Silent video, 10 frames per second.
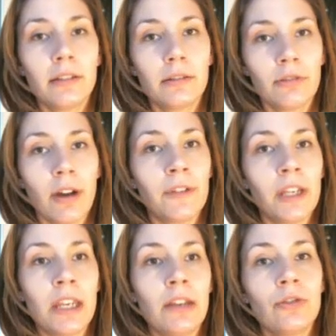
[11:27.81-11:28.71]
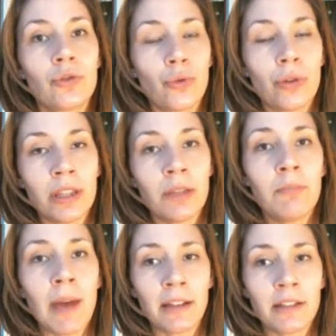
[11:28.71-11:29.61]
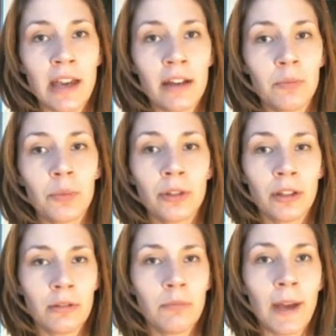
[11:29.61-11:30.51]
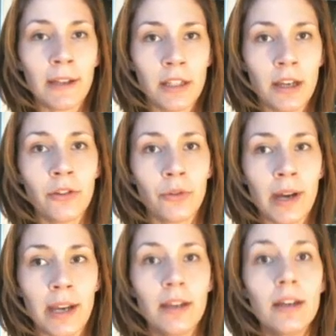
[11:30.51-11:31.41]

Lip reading: gravity drawing them back down and pulling them back the other way.